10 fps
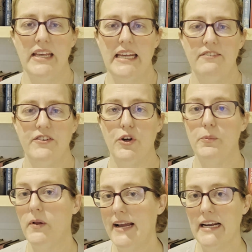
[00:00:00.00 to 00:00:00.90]
if you're
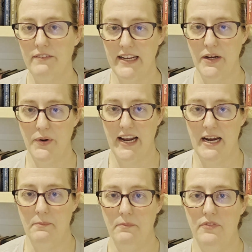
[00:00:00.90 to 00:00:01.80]
playing a video
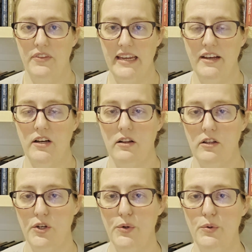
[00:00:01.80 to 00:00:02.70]
game, the
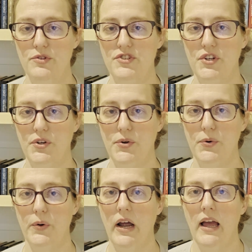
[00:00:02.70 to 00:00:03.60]
clues
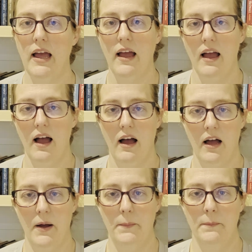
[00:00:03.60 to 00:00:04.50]
to
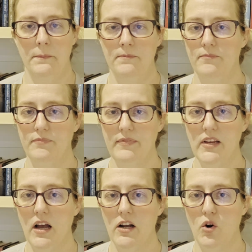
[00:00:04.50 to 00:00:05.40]
a
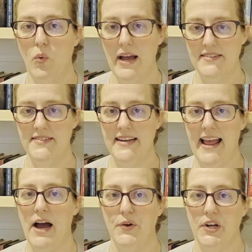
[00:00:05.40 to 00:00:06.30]
quest and
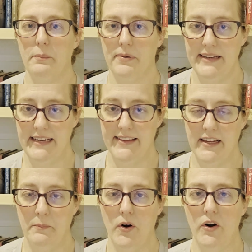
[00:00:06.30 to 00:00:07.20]
how to complete
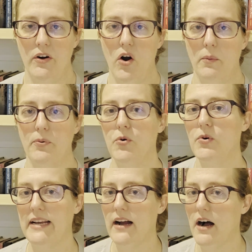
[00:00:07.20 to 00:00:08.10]
them are
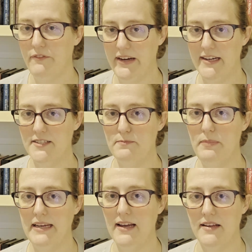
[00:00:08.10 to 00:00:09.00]
pretty obvious,
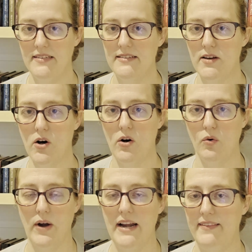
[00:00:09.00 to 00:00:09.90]
because it's
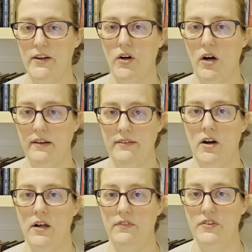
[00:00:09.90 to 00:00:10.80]
all right there
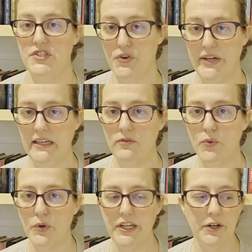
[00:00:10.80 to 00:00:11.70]
on the screen
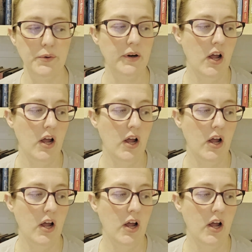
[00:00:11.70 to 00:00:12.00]
for you.